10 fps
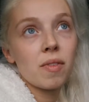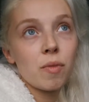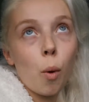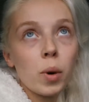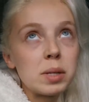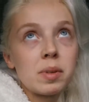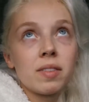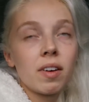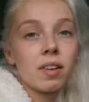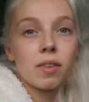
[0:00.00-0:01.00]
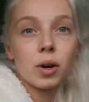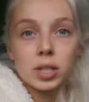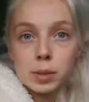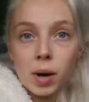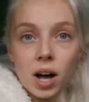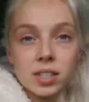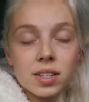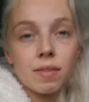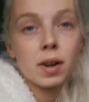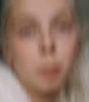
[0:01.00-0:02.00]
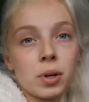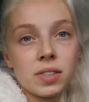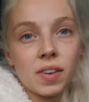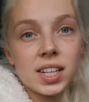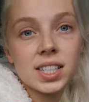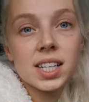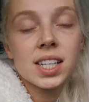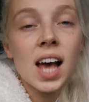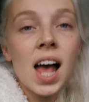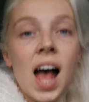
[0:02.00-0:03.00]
I've always been a very focused person, very motivated,